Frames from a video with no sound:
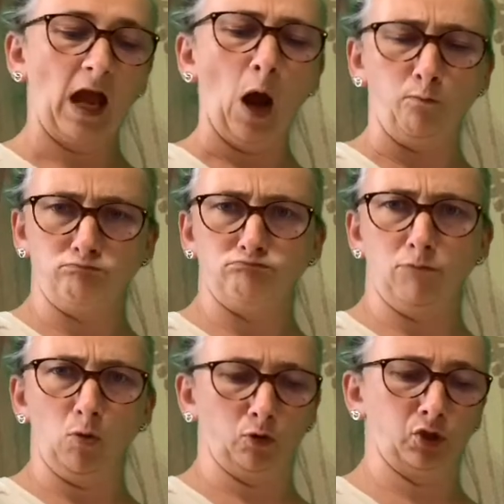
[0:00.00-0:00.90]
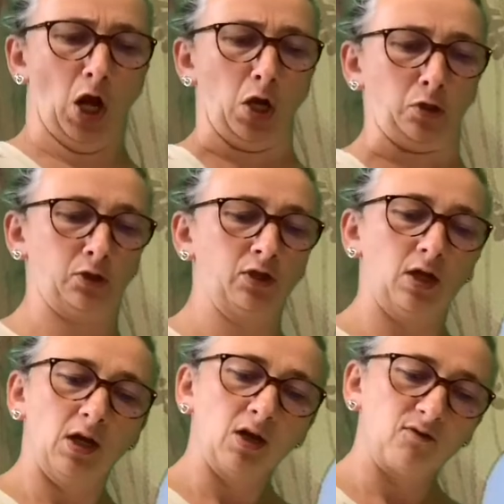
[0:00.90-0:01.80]
"Oh, milkshakes!"
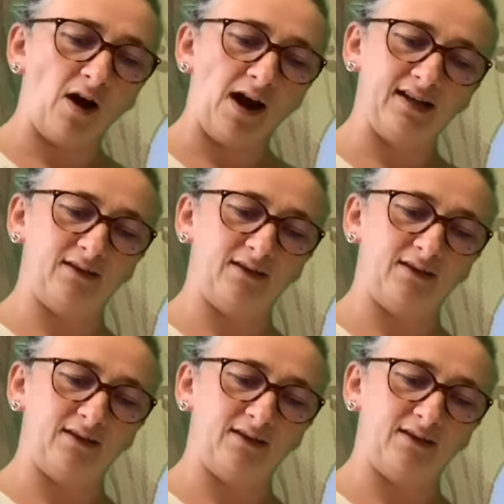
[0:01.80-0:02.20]
cried